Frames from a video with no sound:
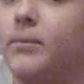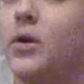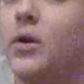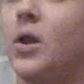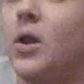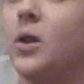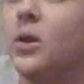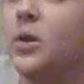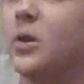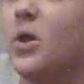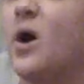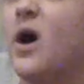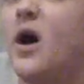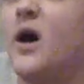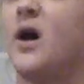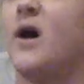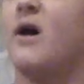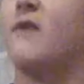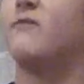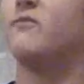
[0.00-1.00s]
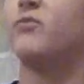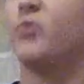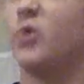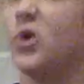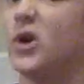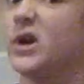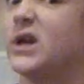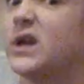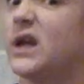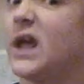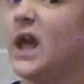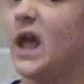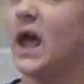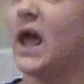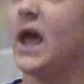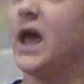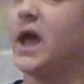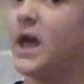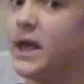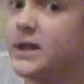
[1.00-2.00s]
a lot of work
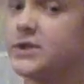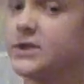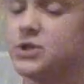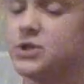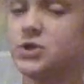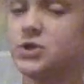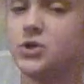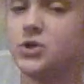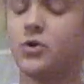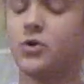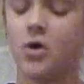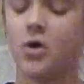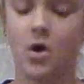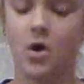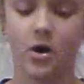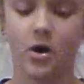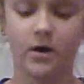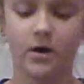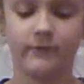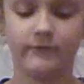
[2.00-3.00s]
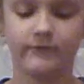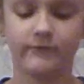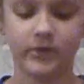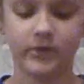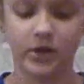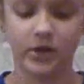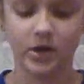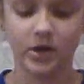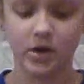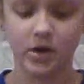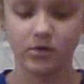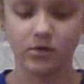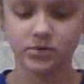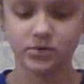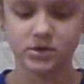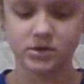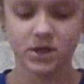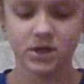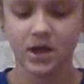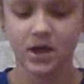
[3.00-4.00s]
into our videos
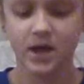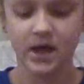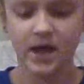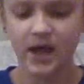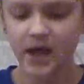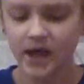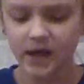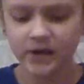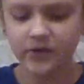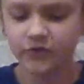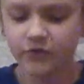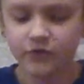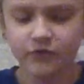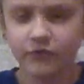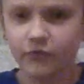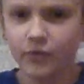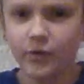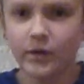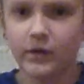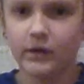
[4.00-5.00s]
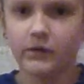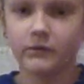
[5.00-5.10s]
and it's free.